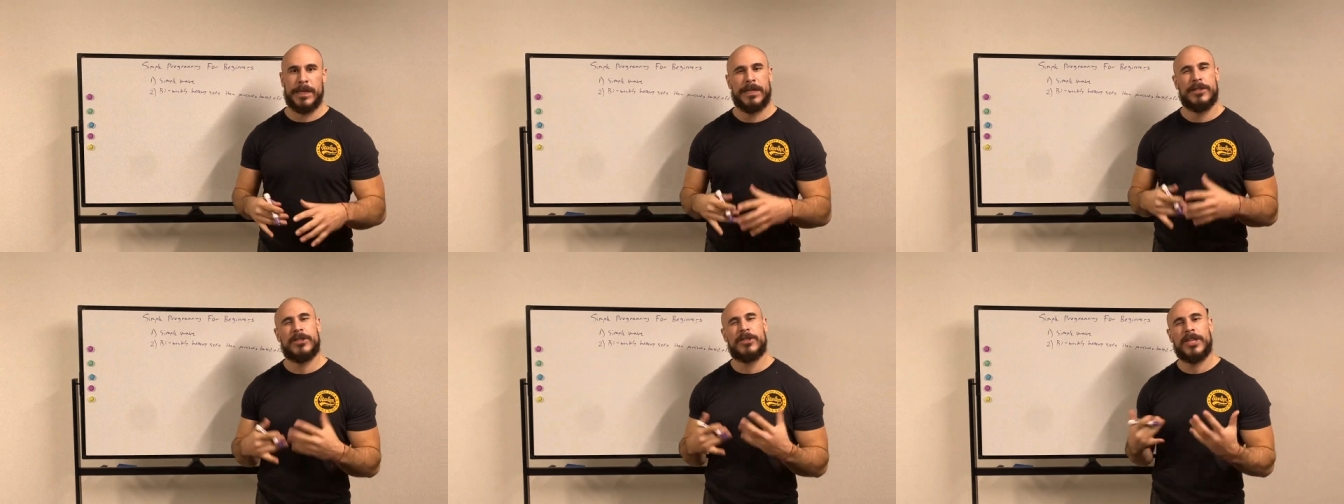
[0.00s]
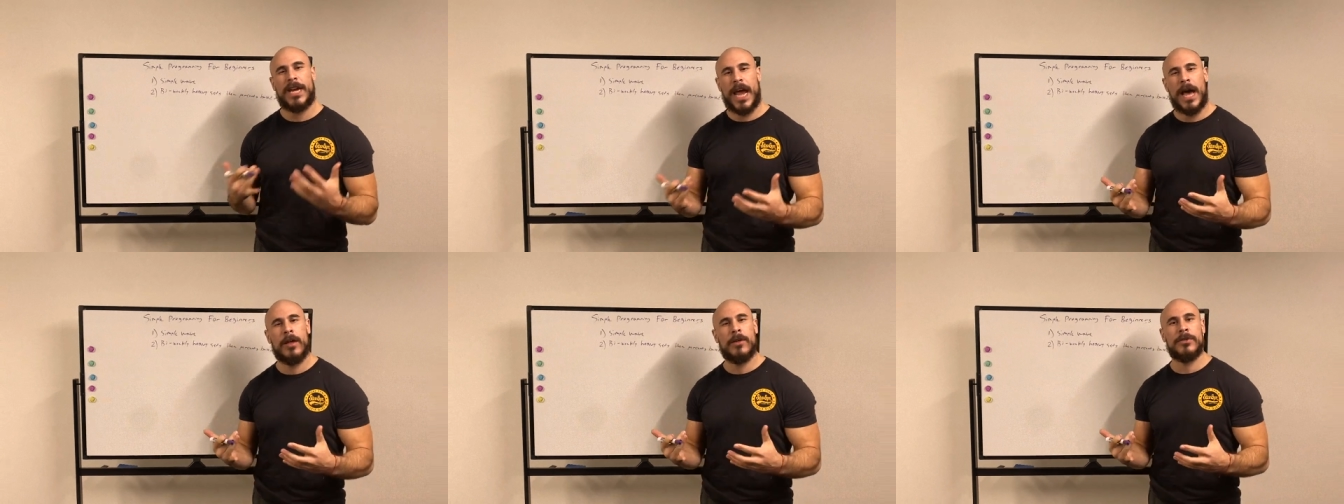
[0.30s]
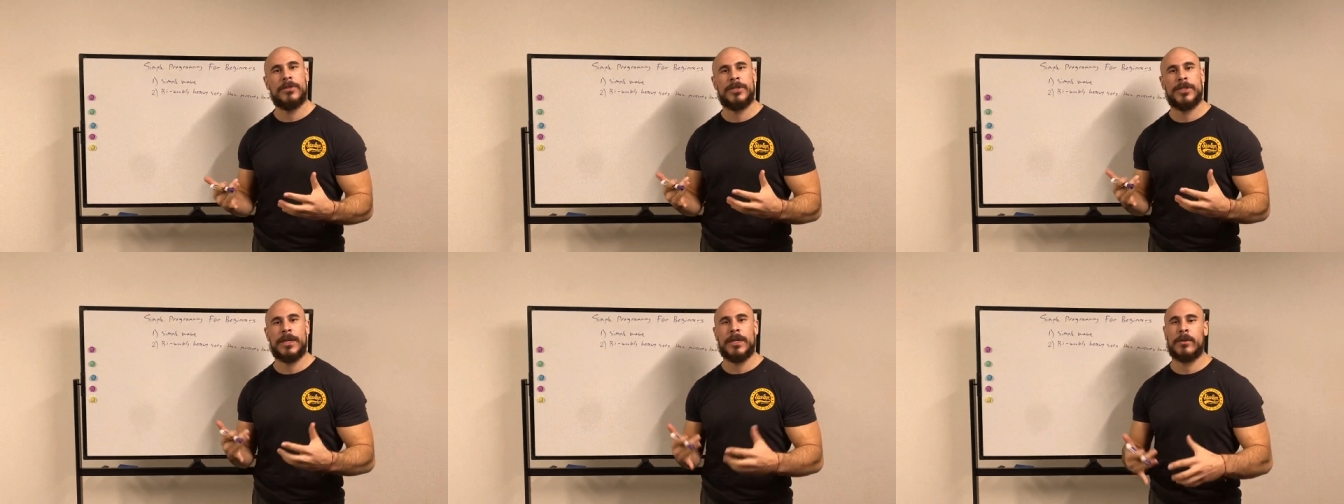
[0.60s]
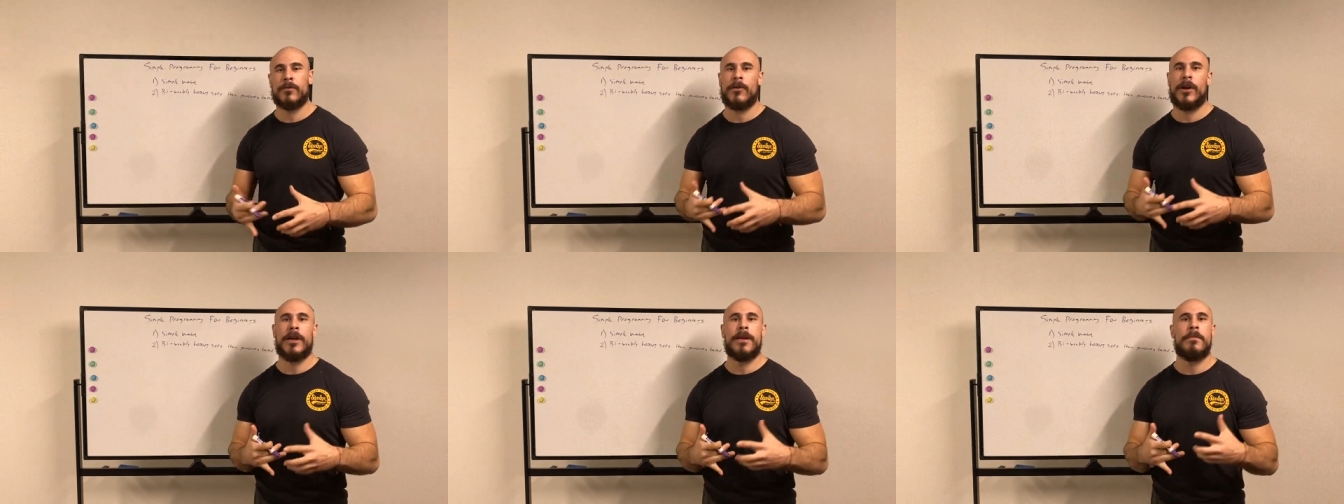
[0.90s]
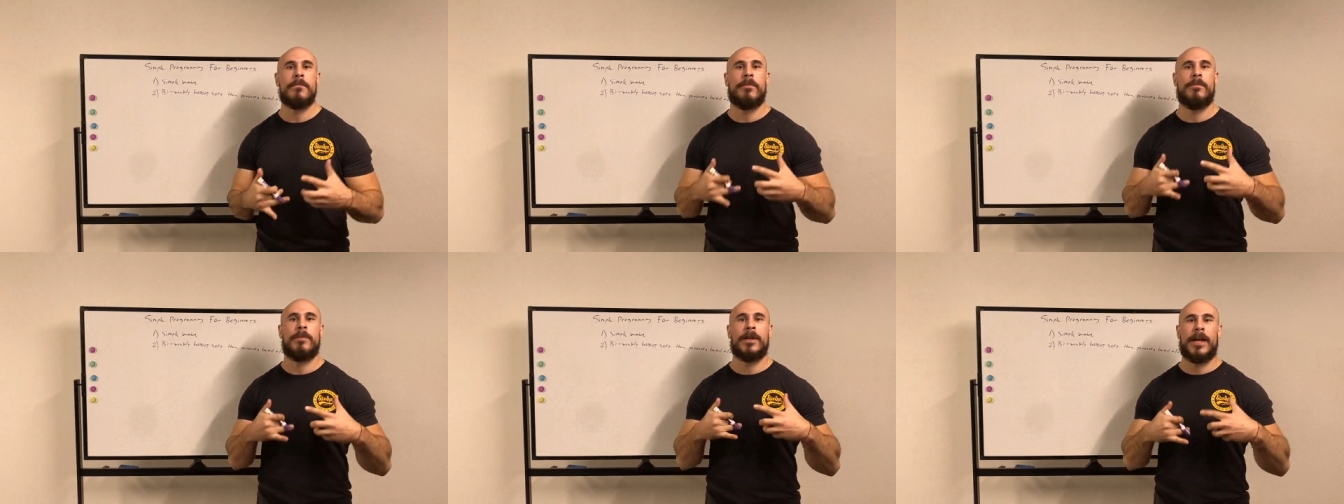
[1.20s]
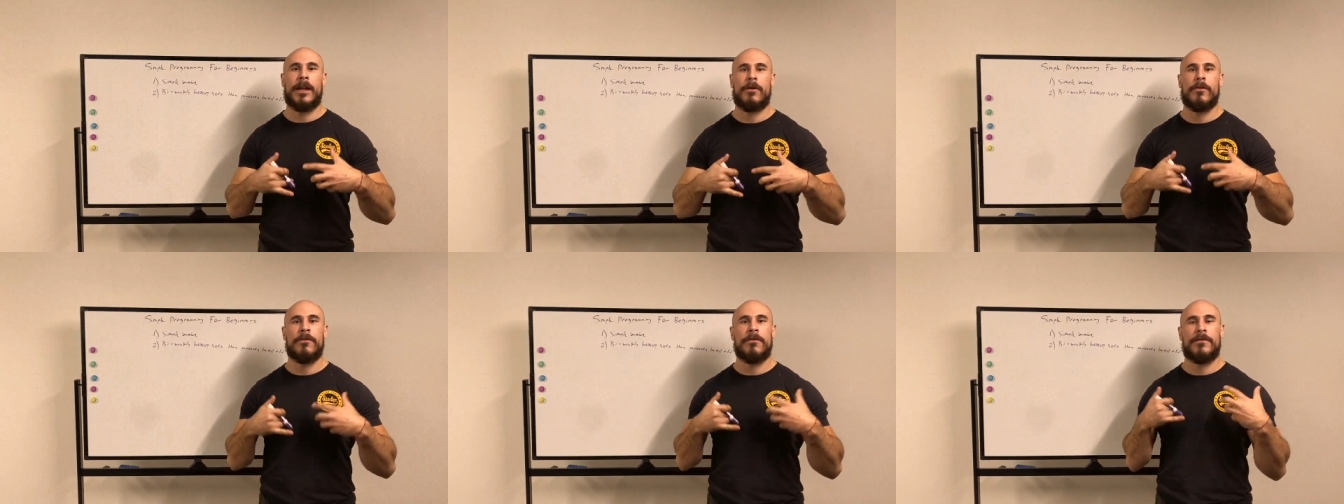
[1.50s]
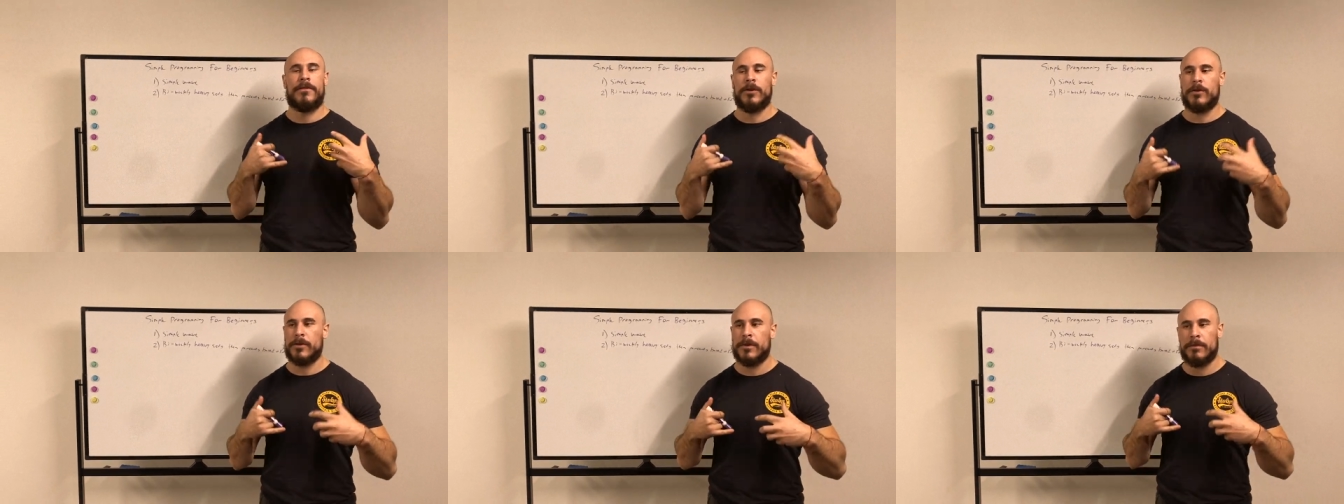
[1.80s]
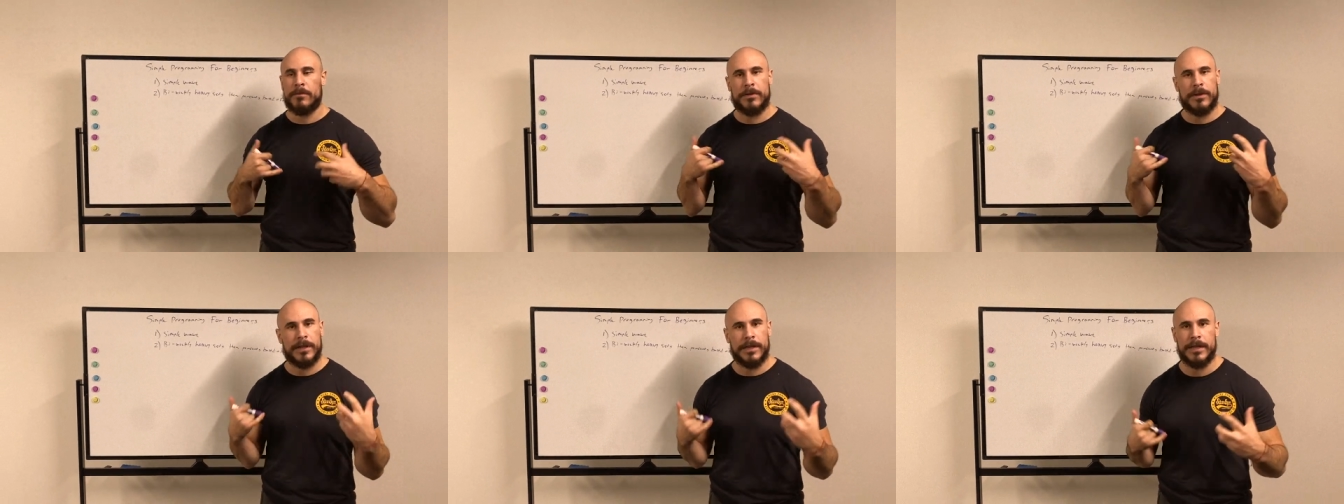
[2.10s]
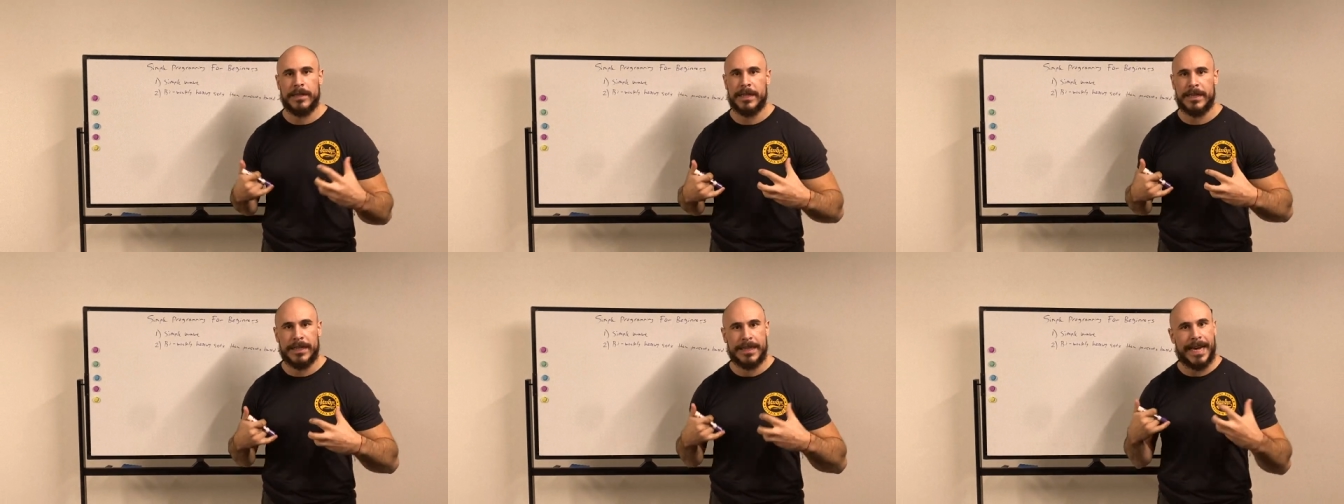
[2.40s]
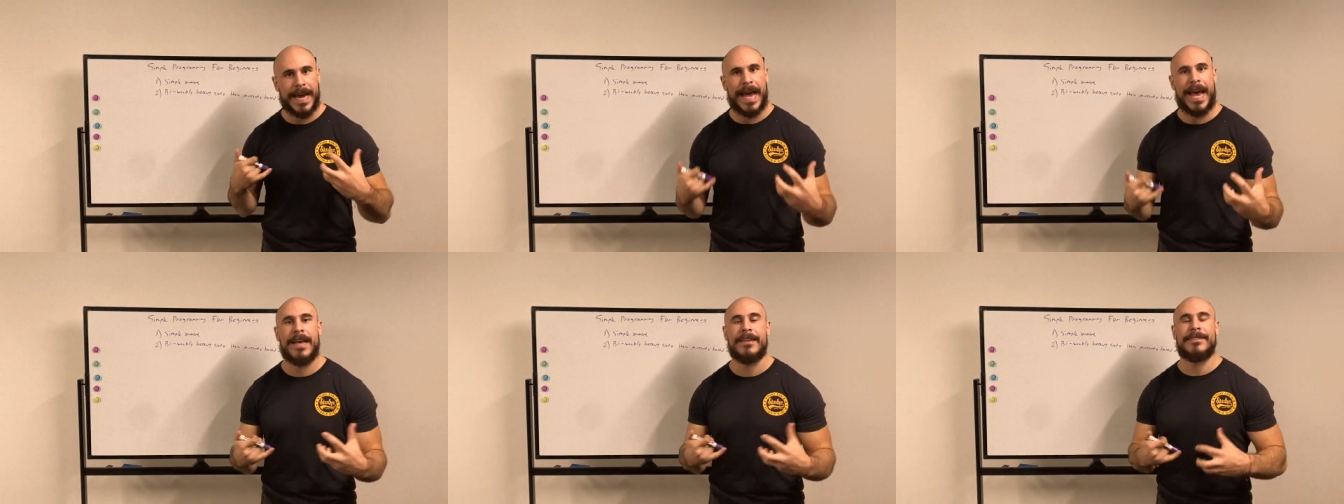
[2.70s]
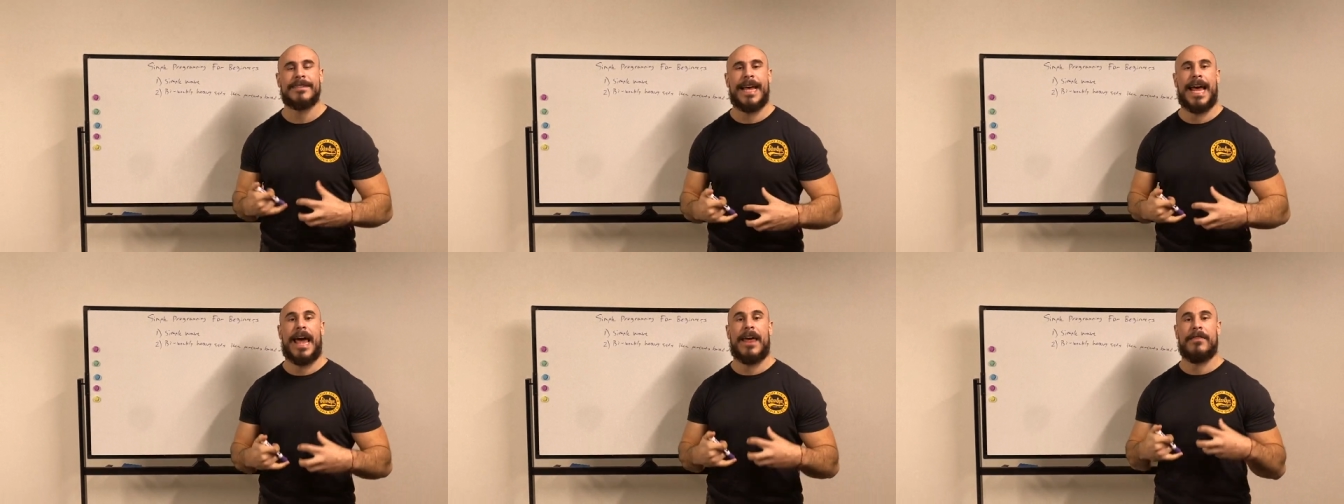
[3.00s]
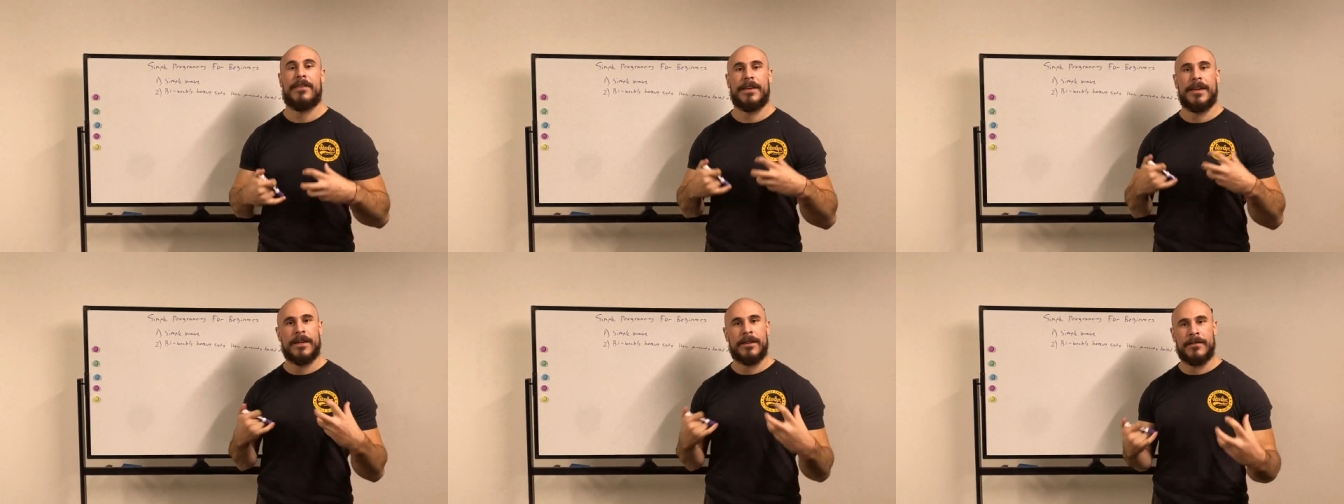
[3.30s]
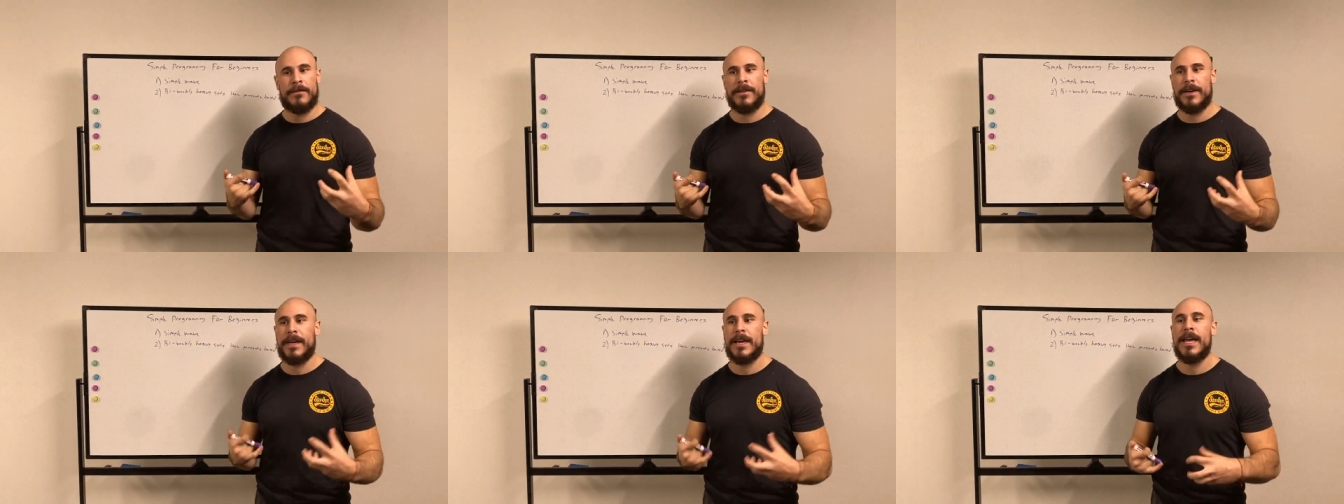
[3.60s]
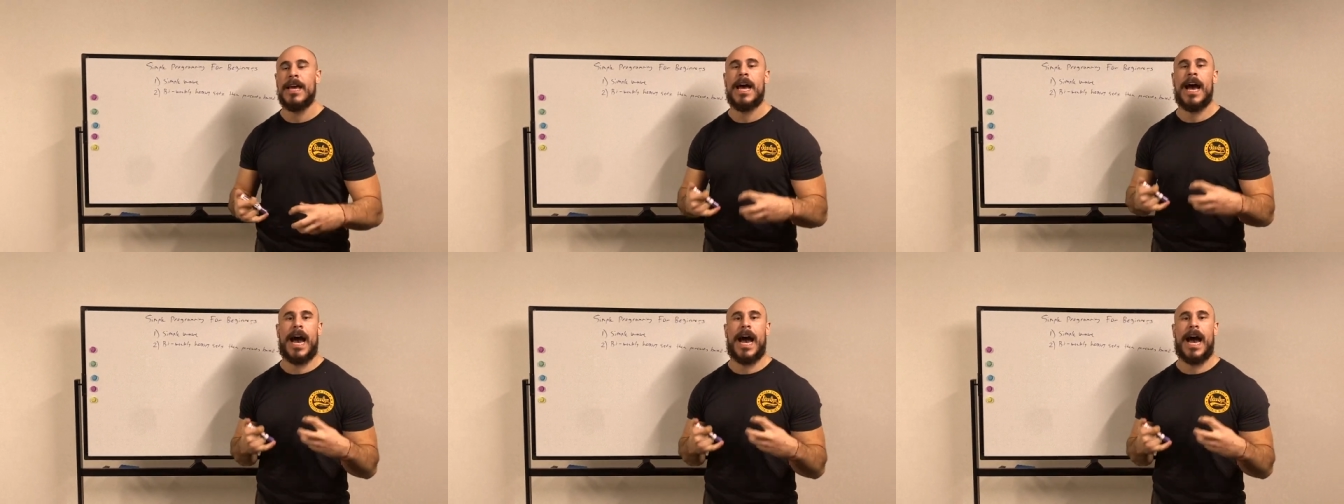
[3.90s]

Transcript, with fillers: It's challenging, right? But I don't feel completely gassed at the end of it.